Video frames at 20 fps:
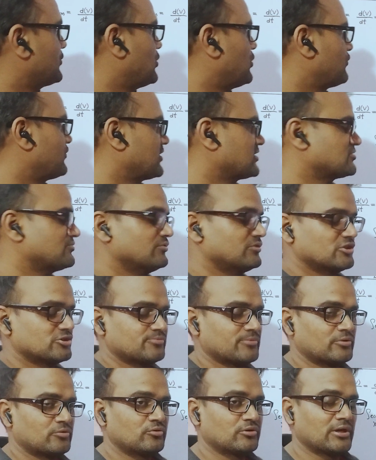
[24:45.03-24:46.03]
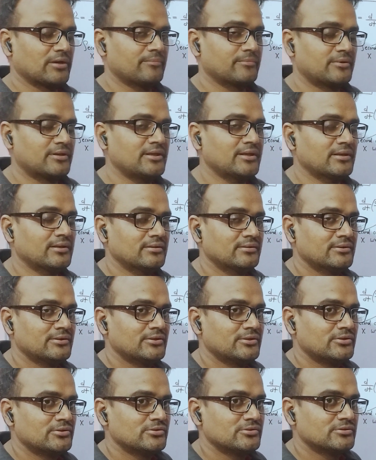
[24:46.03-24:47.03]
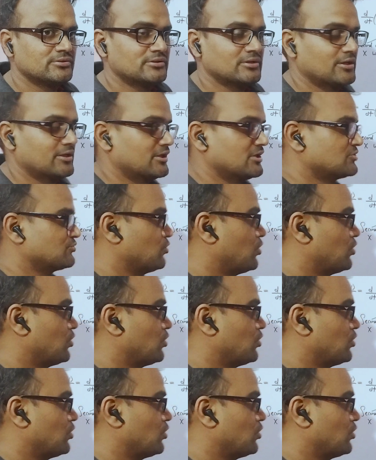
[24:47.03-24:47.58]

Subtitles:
of x with respect to time t? It is